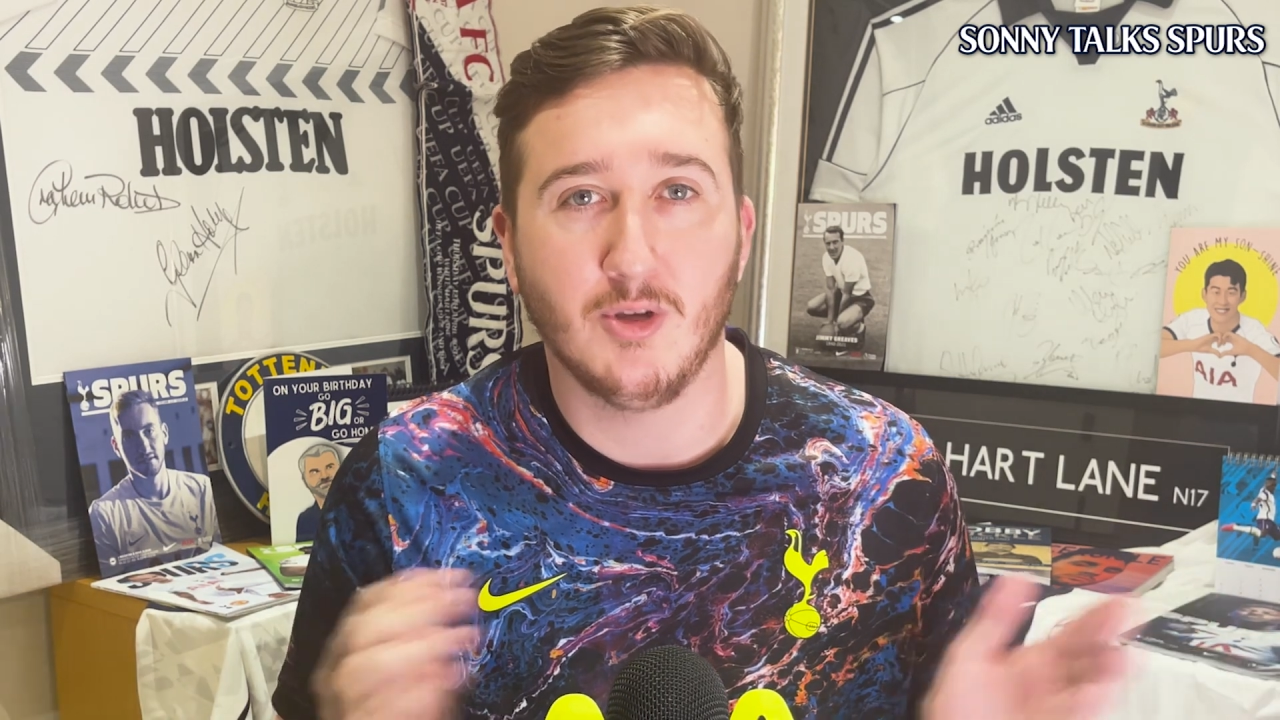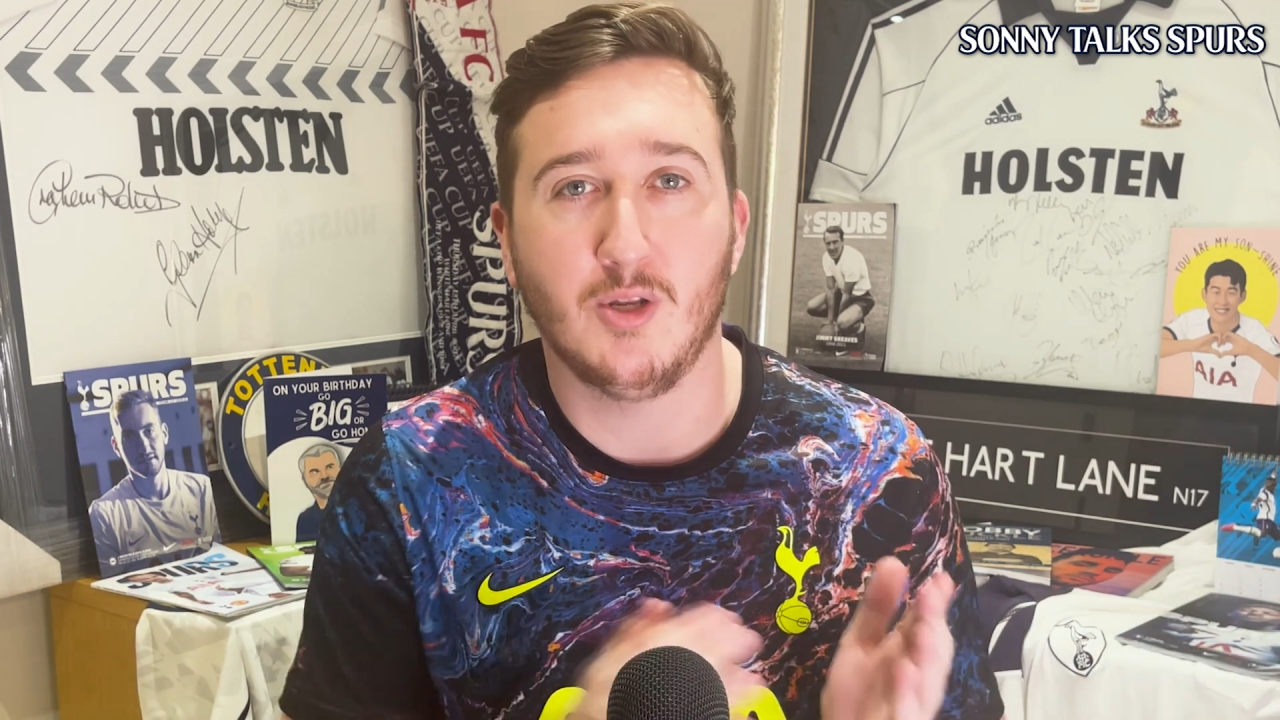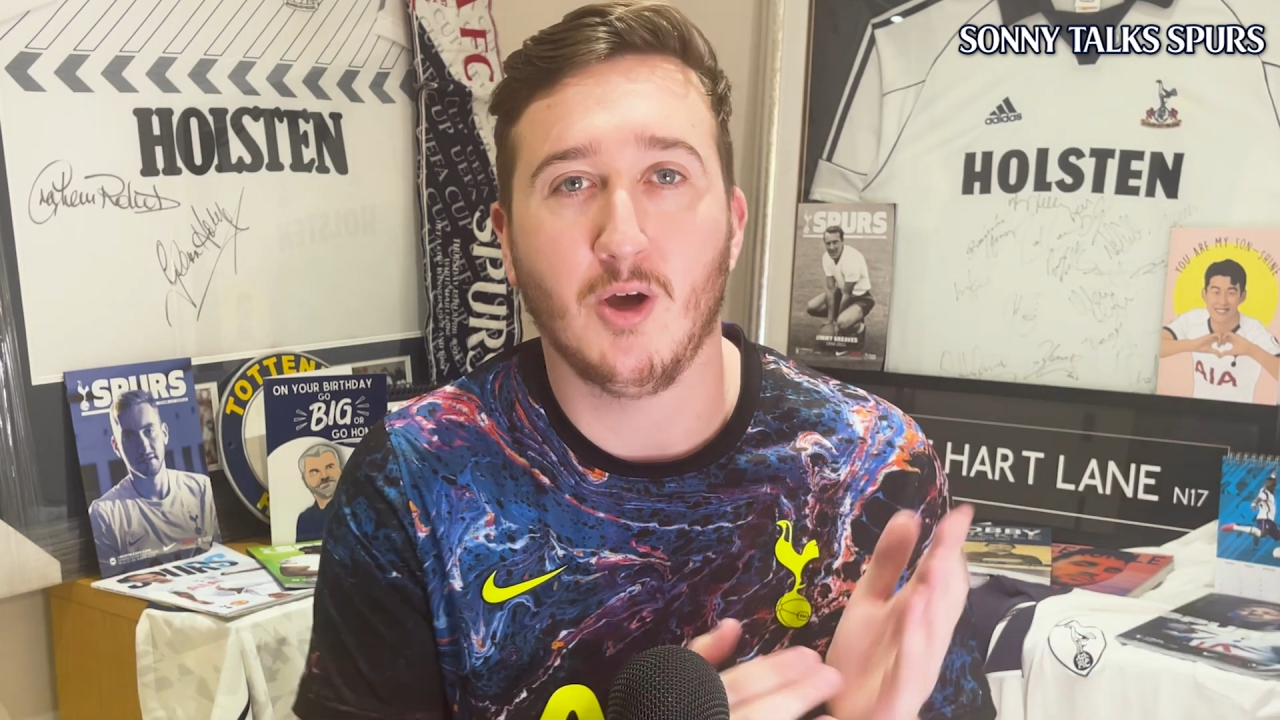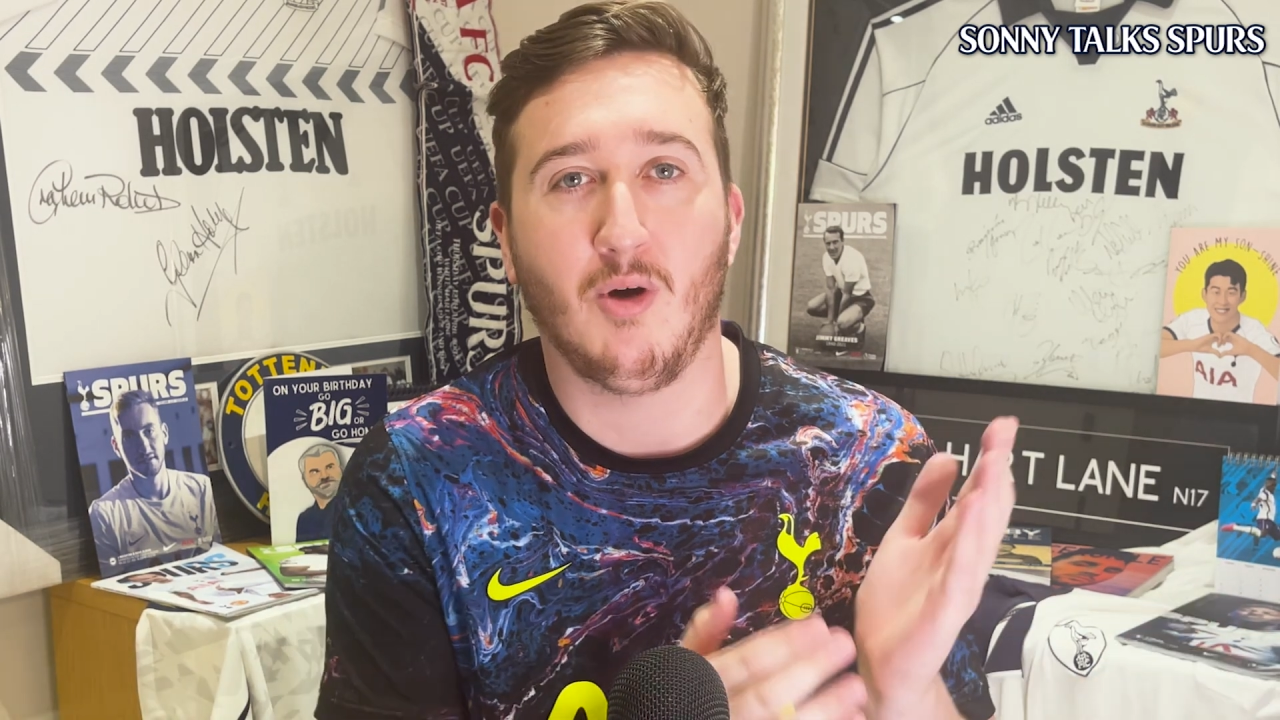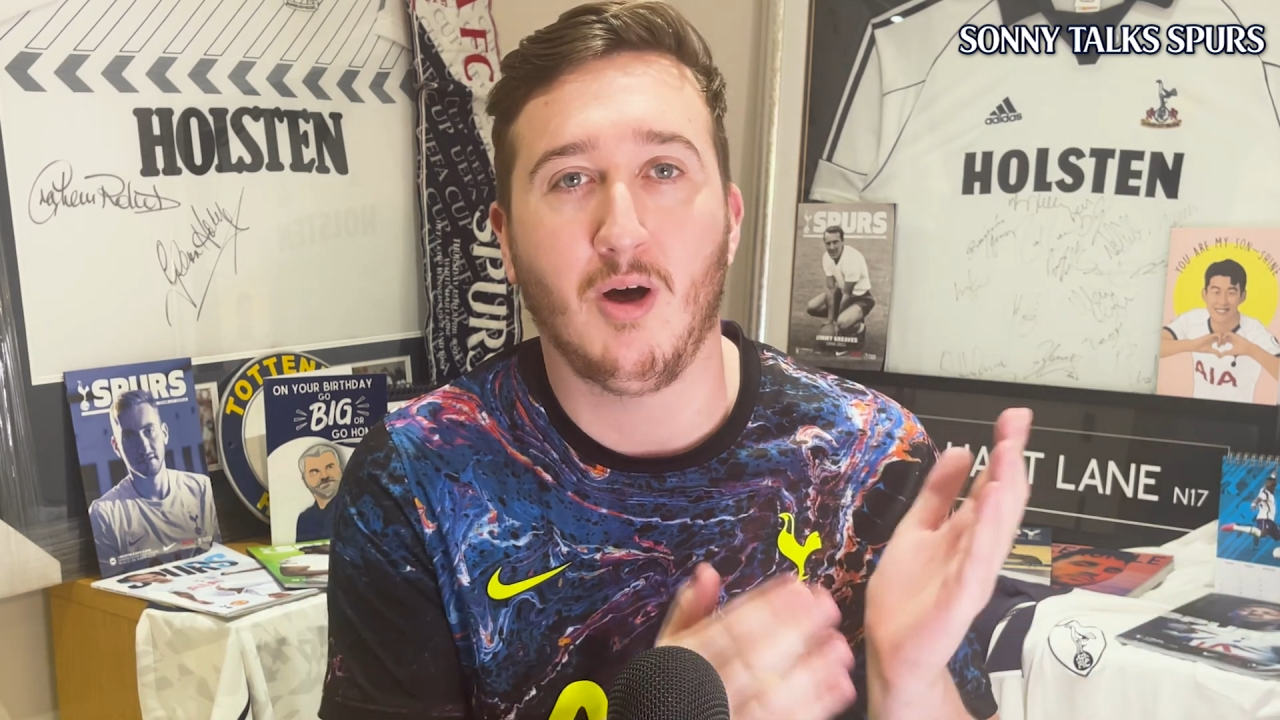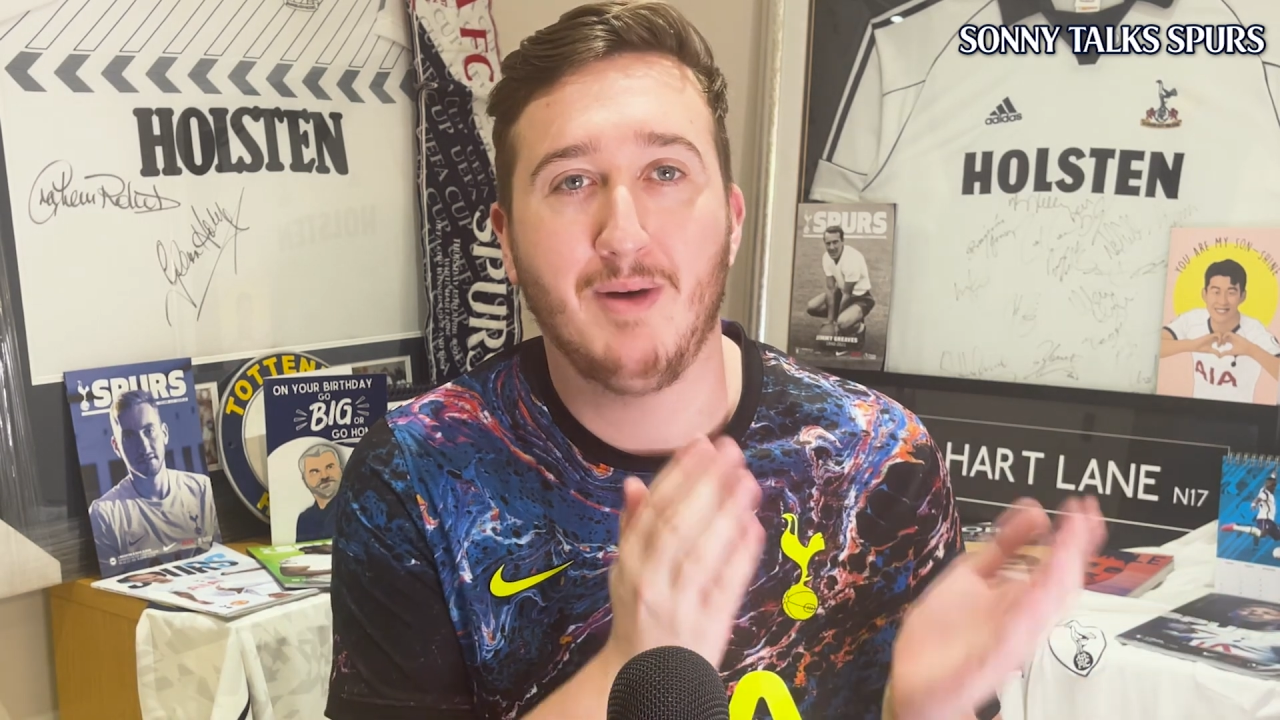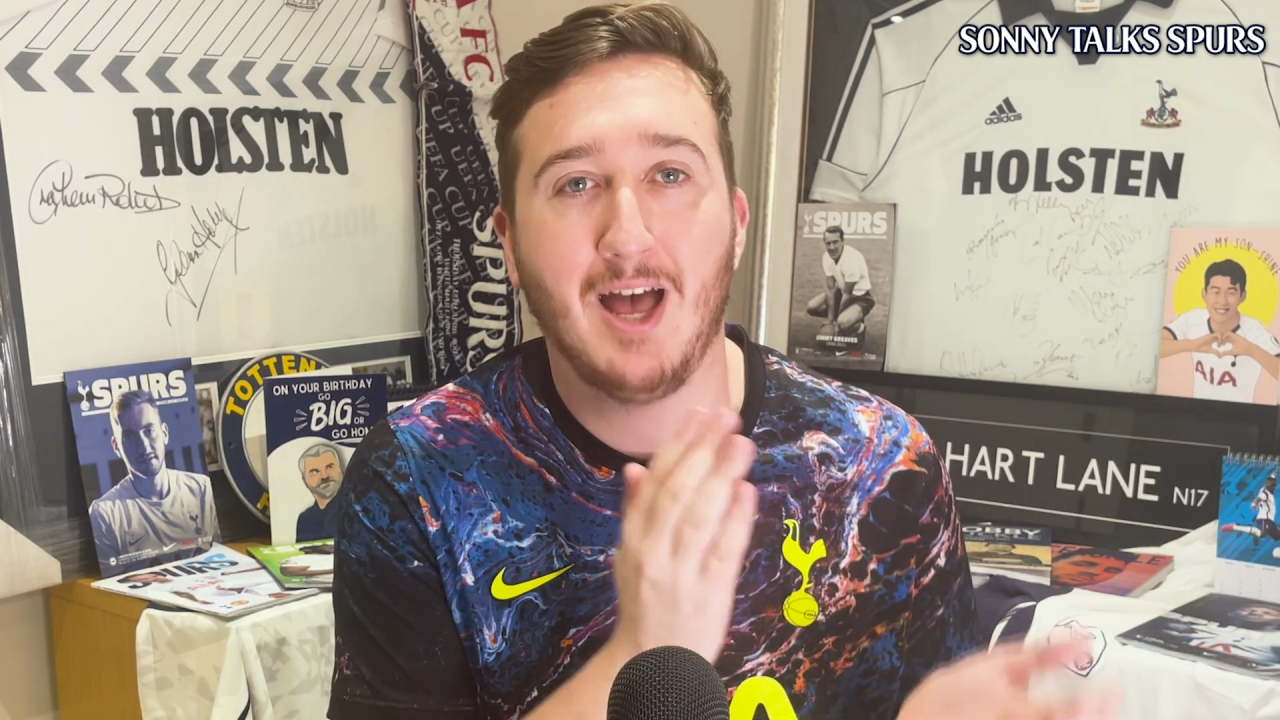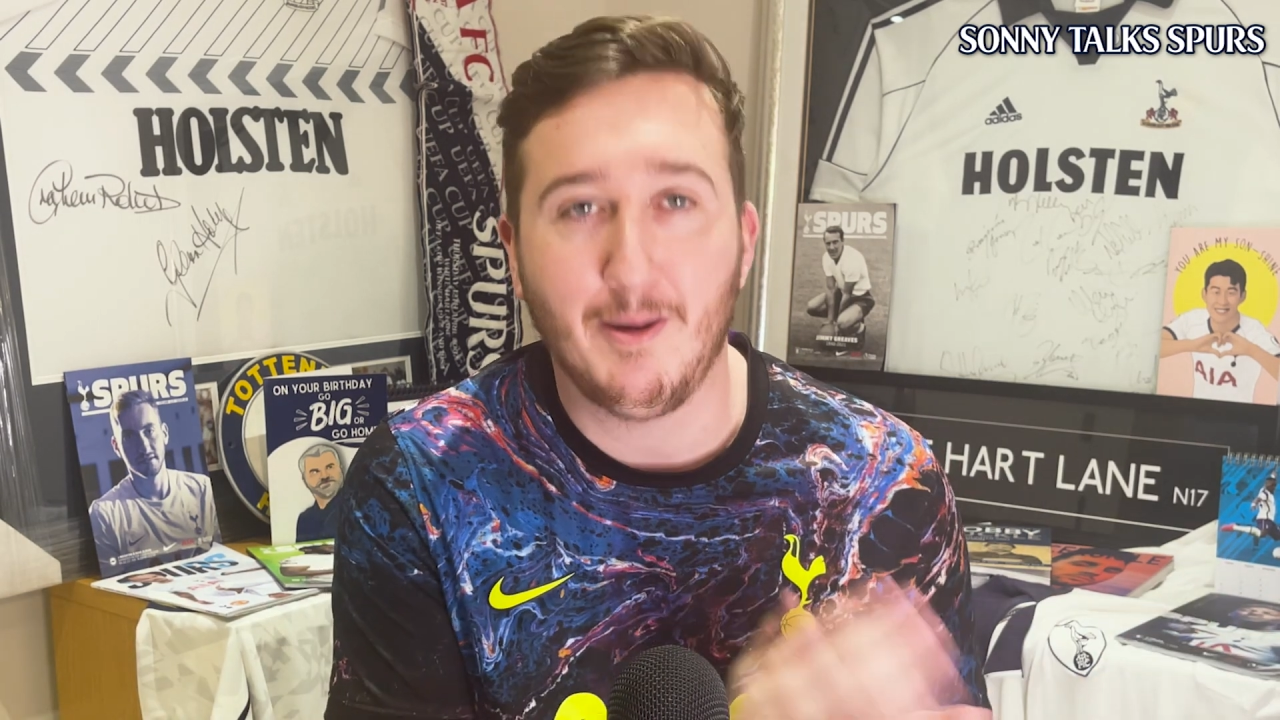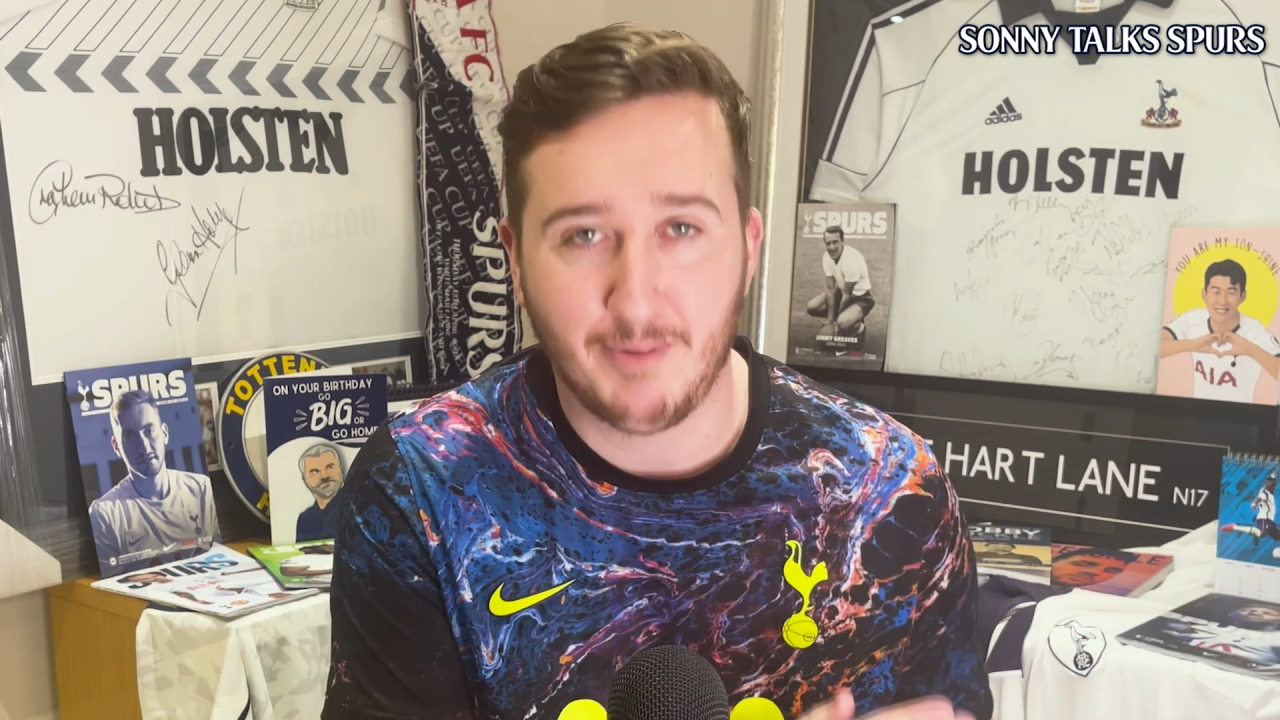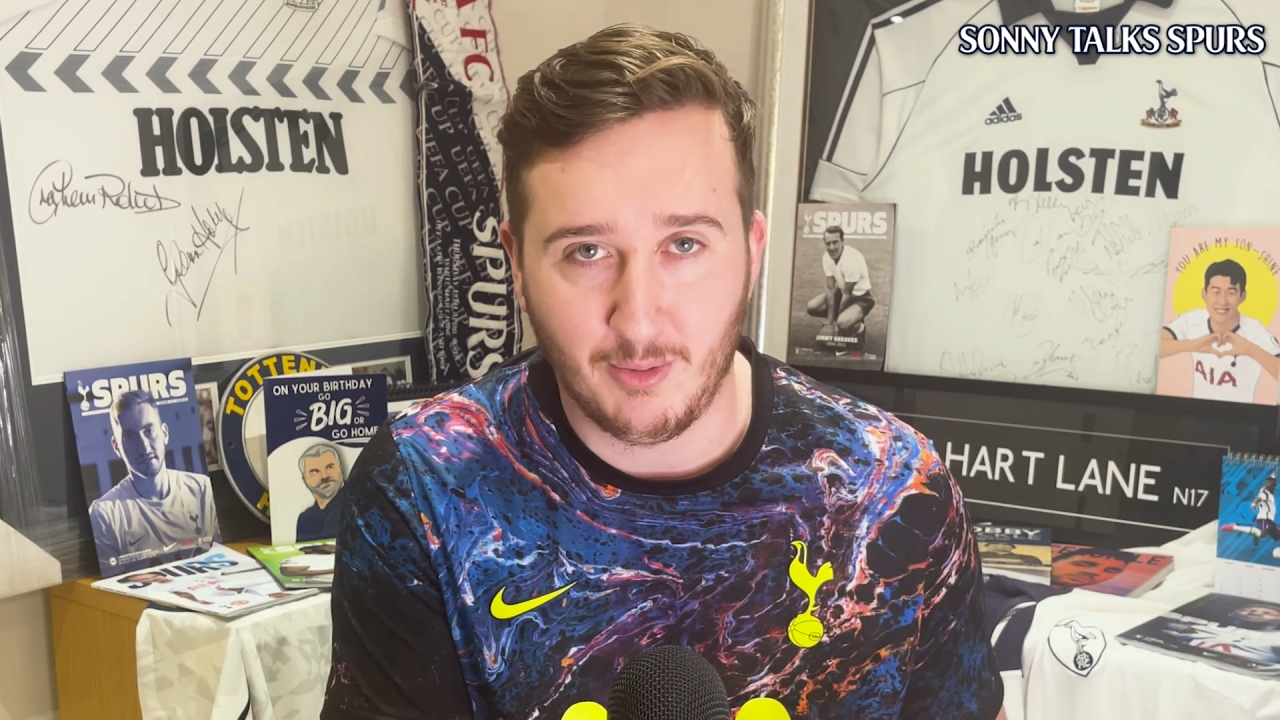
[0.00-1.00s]
you know I'm
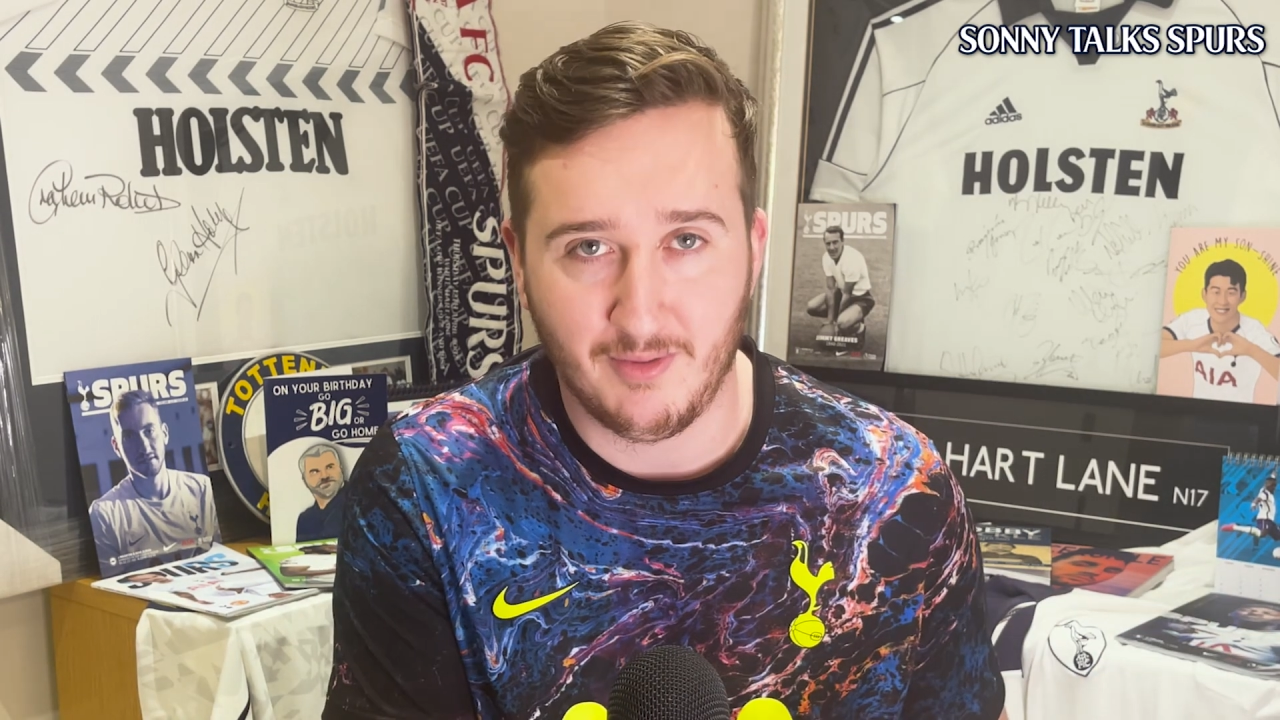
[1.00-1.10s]
happy